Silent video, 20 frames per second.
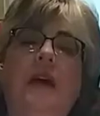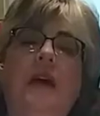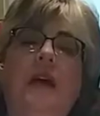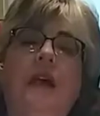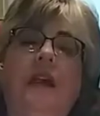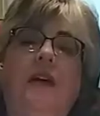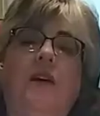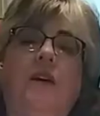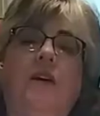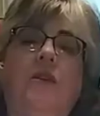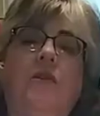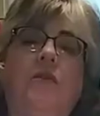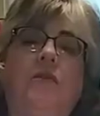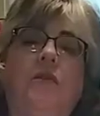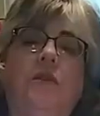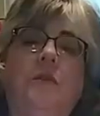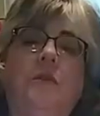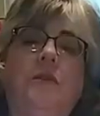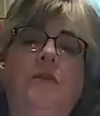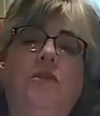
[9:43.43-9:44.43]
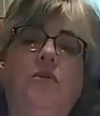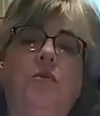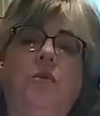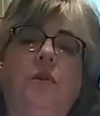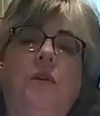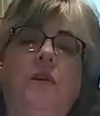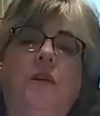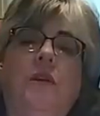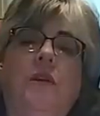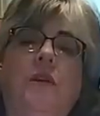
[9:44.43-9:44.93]
And it goes from the
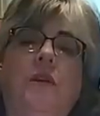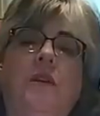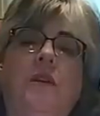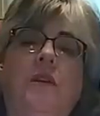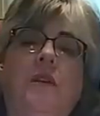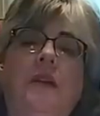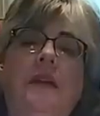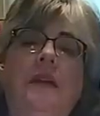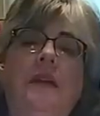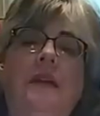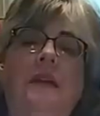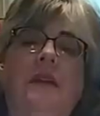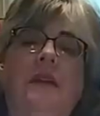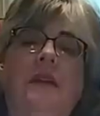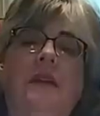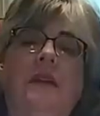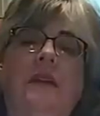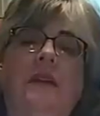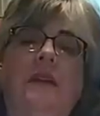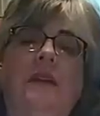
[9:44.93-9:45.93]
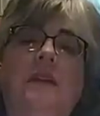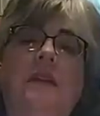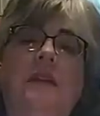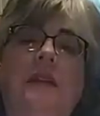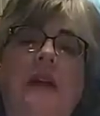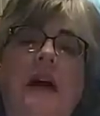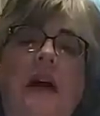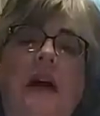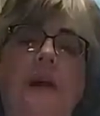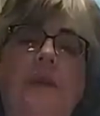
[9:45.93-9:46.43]
swirly curly into the little
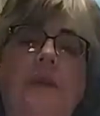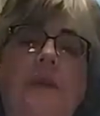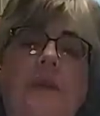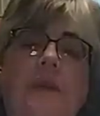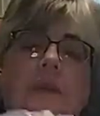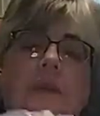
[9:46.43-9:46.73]
diamonds